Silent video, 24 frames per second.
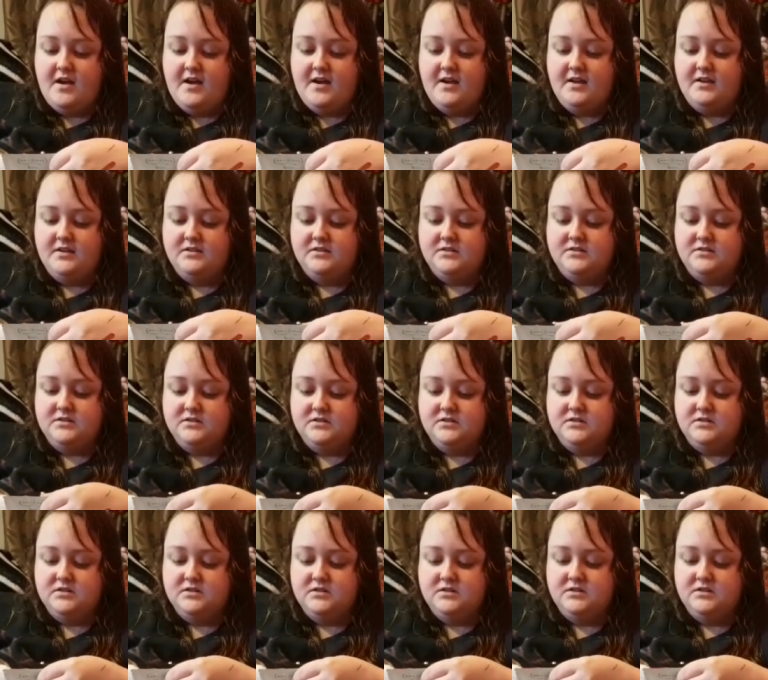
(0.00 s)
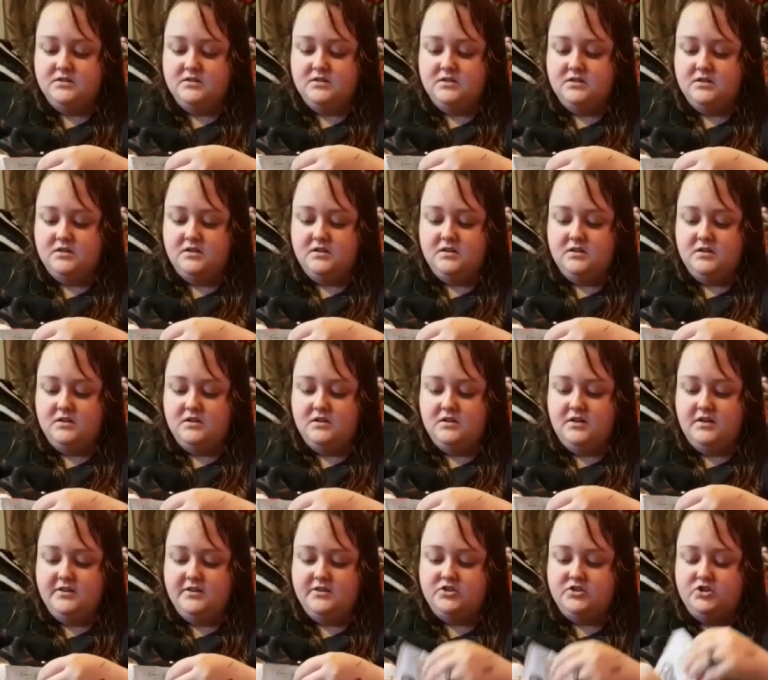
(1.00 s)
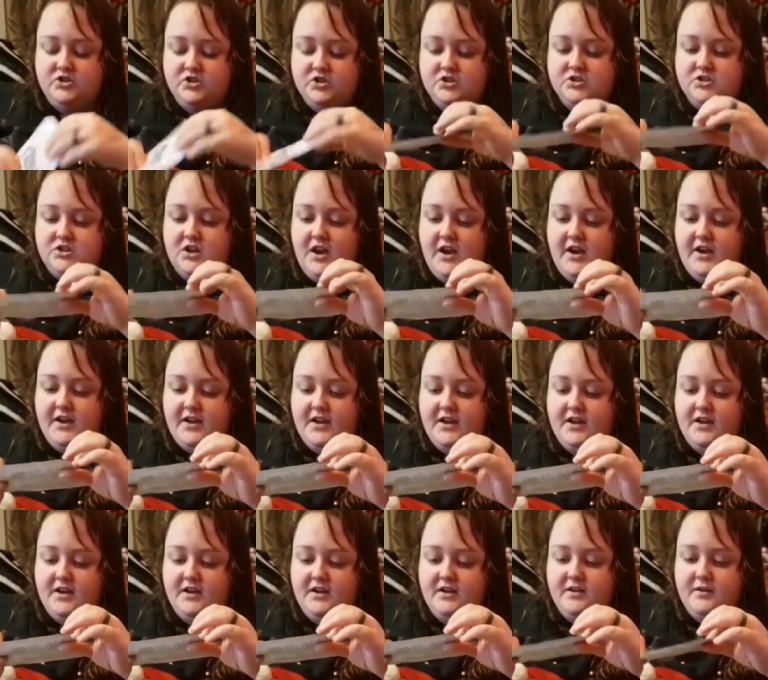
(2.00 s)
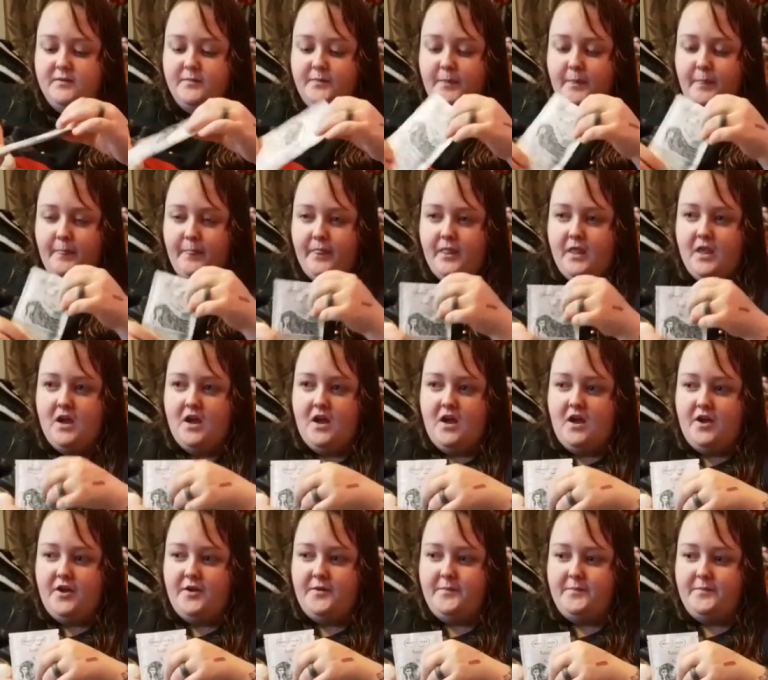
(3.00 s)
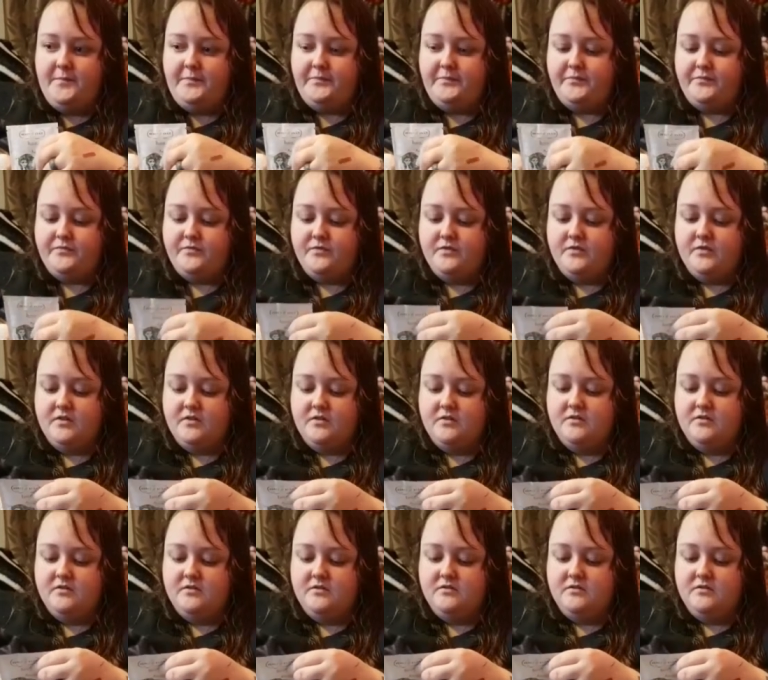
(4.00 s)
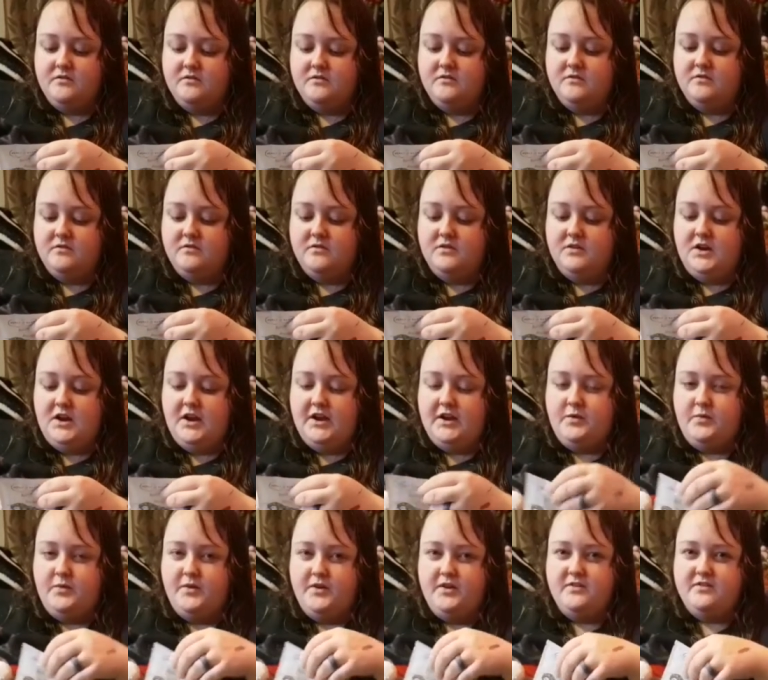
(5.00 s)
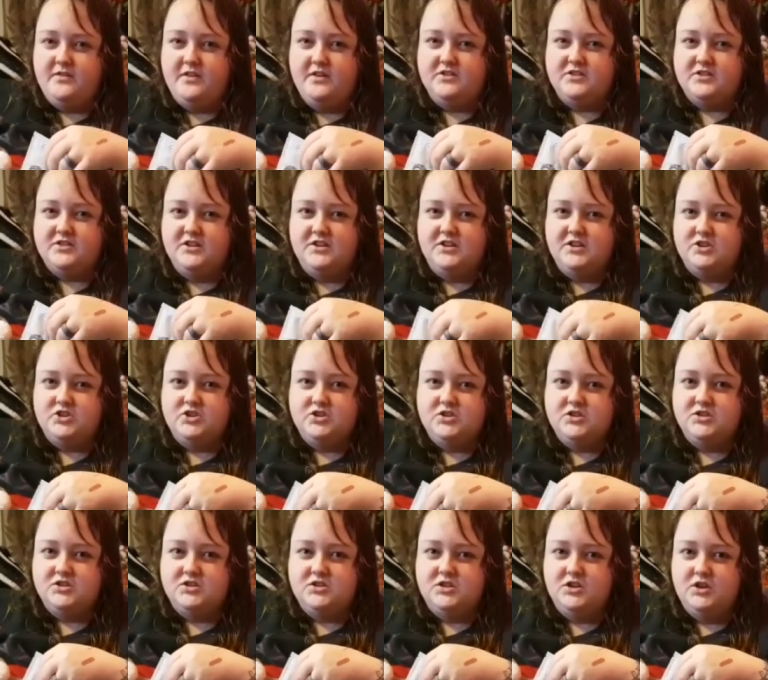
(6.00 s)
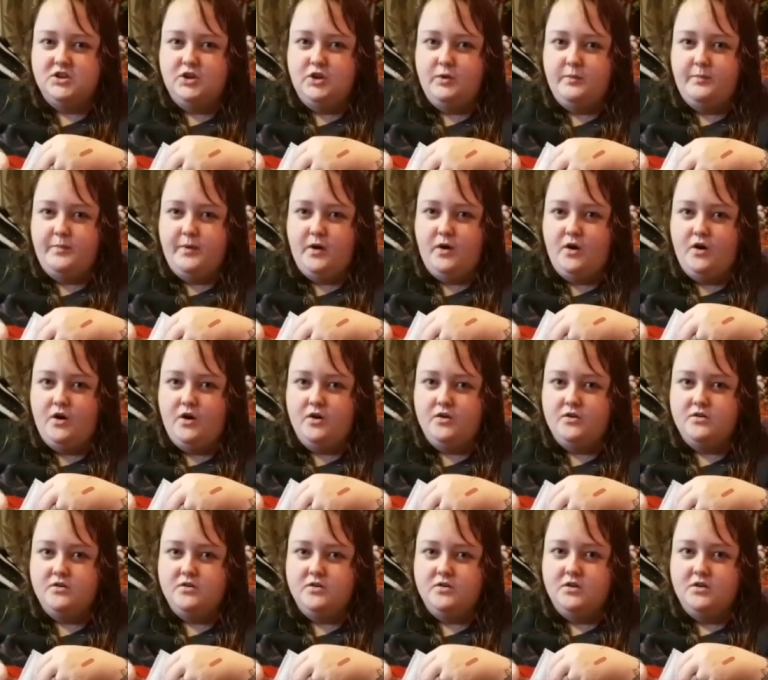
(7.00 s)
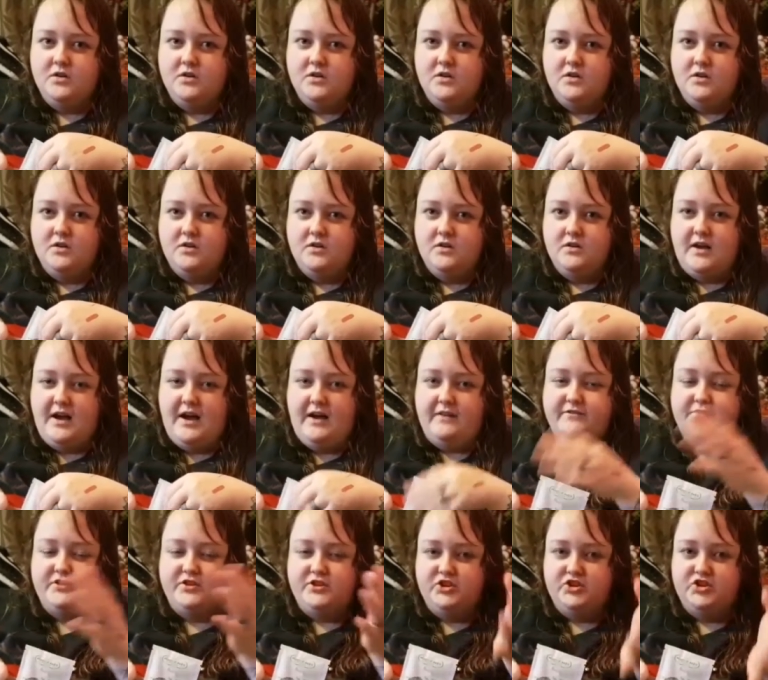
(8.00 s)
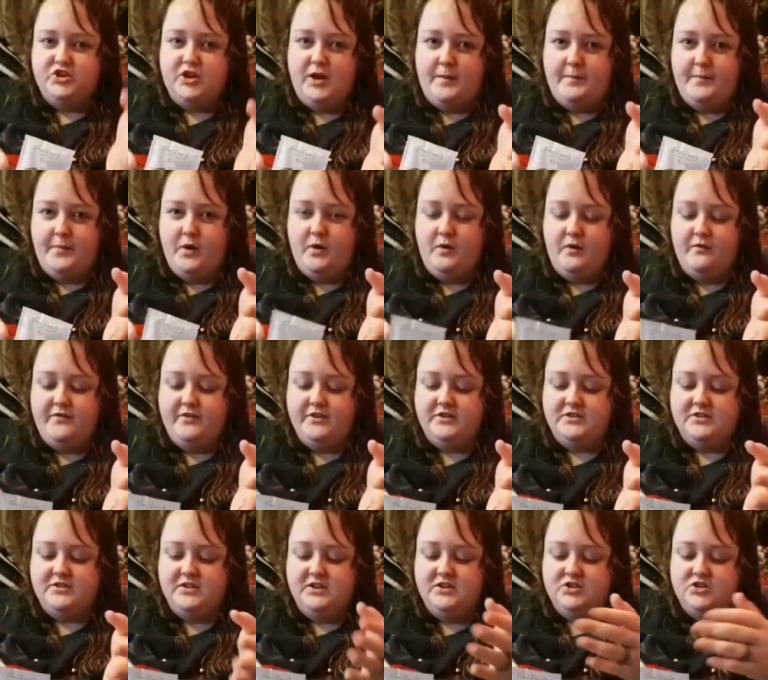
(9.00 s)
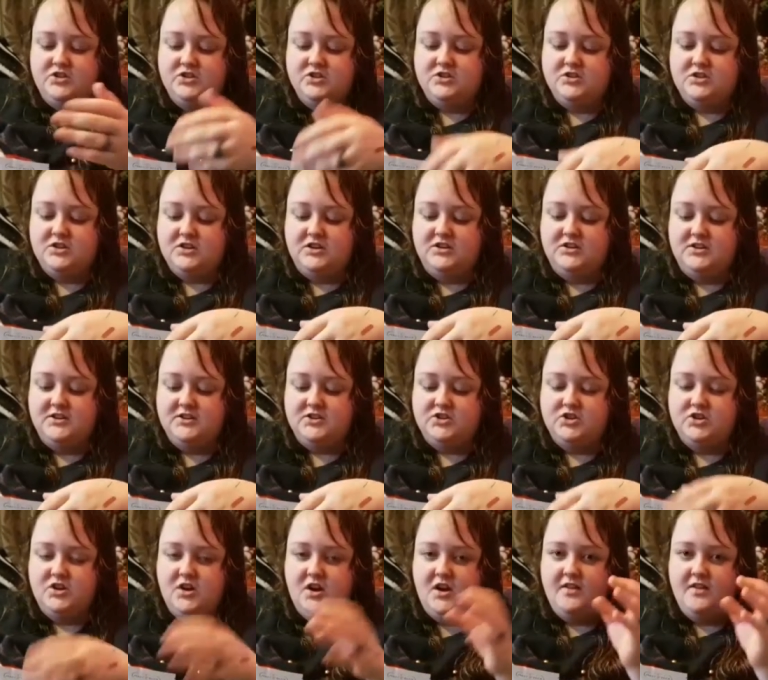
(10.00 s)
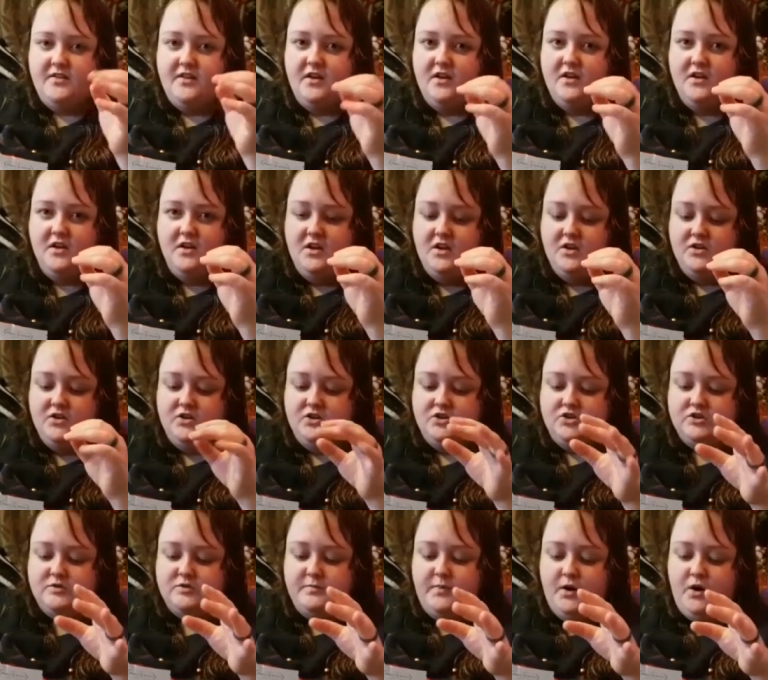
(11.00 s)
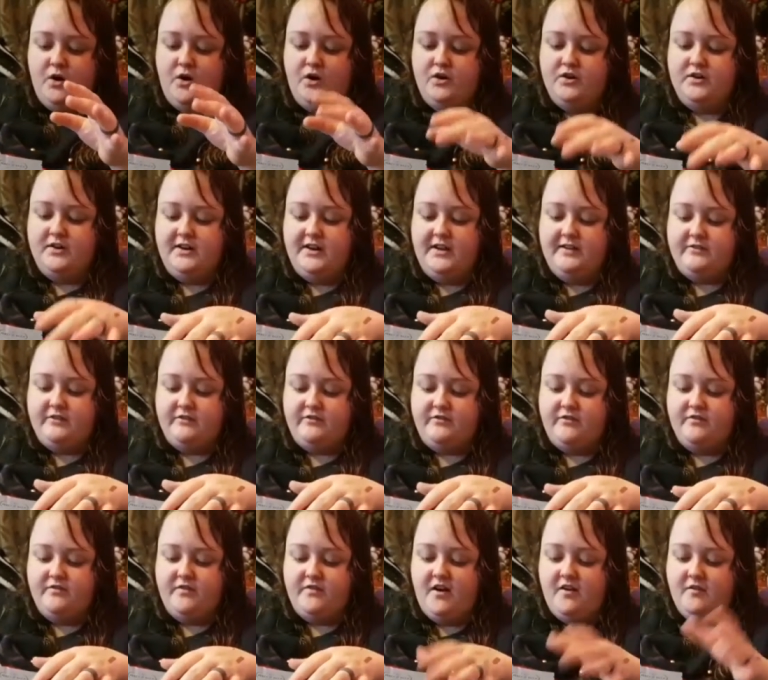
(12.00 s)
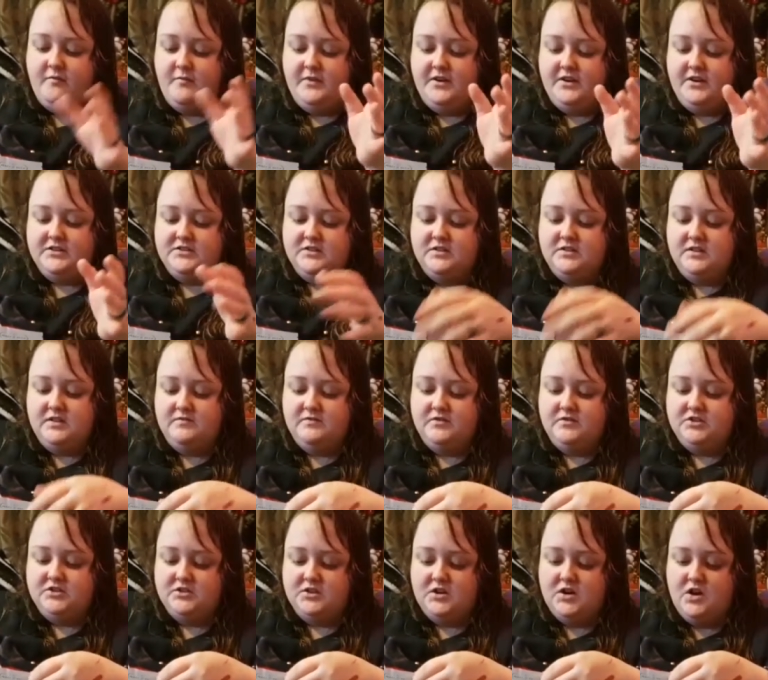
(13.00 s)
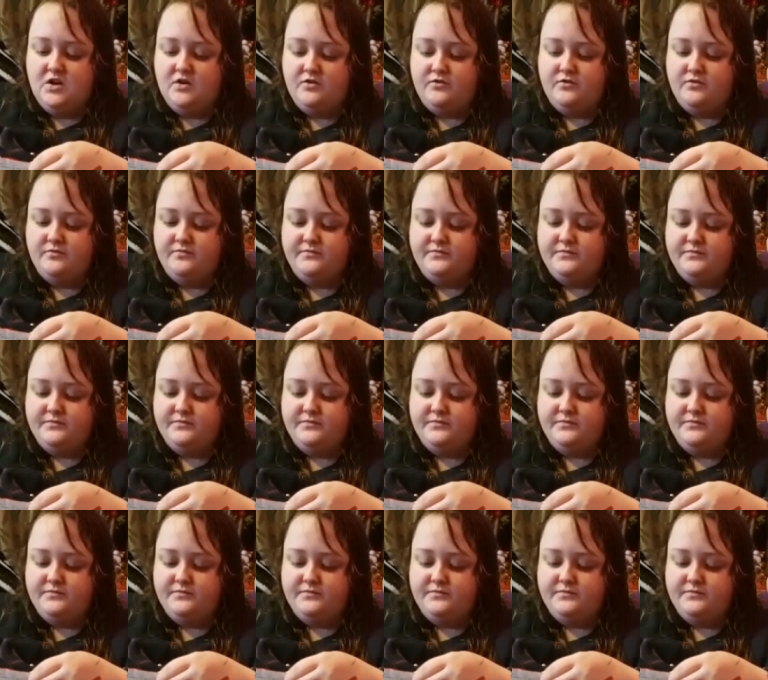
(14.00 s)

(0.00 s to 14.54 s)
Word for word: And it's just like a... um. like one of those conditioners that you put on after you shampoo, obviously. It's just a conditioner that you just put on, you leave it for five minutes and then rinse it off.